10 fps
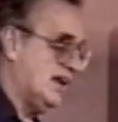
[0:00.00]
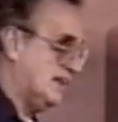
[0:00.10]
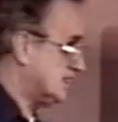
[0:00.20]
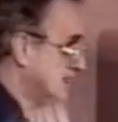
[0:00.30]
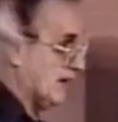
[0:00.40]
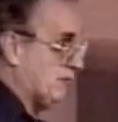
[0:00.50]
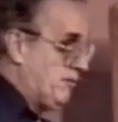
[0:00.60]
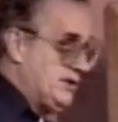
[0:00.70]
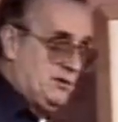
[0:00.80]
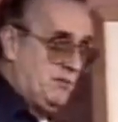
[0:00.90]
It's just like
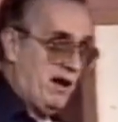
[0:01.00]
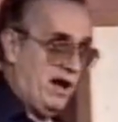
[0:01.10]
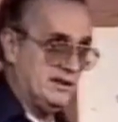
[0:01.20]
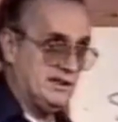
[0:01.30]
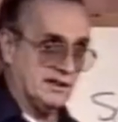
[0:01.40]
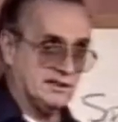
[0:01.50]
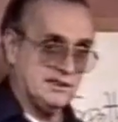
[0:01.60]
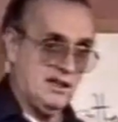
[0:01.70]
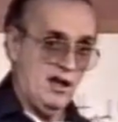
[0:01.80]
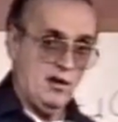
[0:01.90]
what we do in
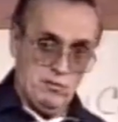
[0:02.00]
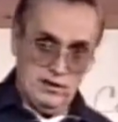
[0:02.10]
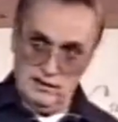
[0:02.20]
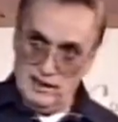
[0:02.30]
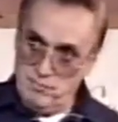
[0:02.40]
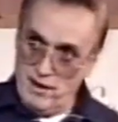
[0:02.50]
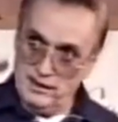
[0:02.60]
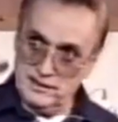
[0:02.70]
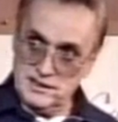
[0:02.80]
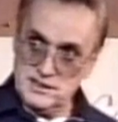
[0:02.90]
politics. We elect
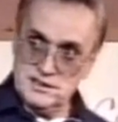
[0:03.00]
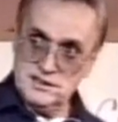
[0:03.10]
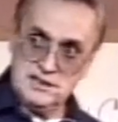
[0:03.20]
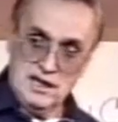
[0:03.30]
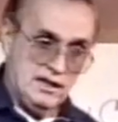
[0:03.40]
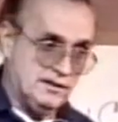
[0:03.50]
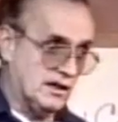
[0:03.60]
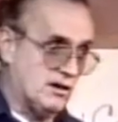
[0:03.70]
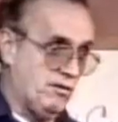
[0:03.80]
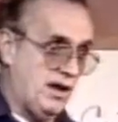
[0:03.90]
politicians
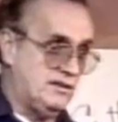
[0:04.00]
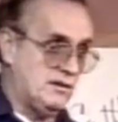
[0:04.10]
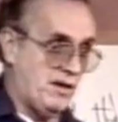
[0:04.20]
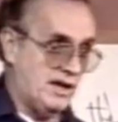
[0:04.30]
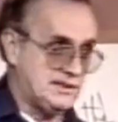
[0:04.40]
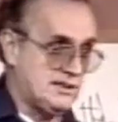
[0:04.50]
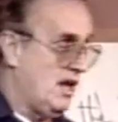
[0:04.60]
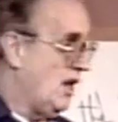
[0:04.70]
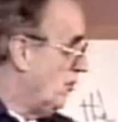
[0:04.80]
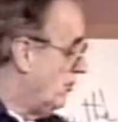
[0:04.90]
that create the mess.
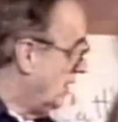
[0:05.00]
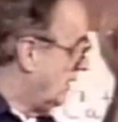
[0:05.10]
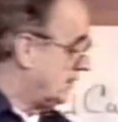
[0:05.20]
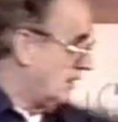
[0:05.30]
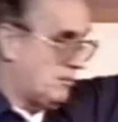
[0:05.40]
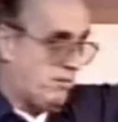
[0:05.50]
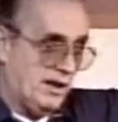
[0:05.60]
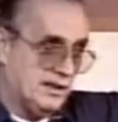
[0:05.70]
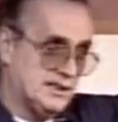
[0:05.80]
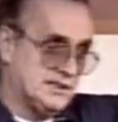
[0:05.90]
We elect other
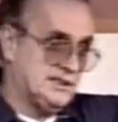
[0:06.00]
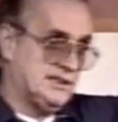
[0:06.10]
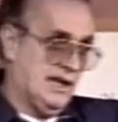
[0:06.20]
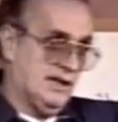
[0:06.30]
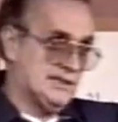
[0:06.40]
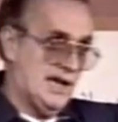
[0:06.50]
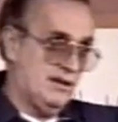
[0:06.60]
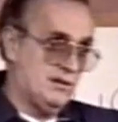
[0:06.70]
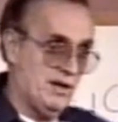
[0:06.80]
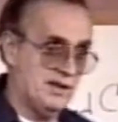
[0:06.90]
politicians to get us
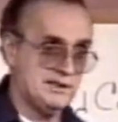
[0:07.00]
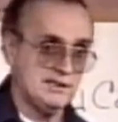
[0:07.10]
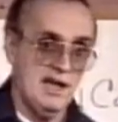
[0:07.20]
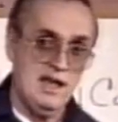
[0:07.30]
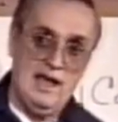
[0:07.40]
out of the mess.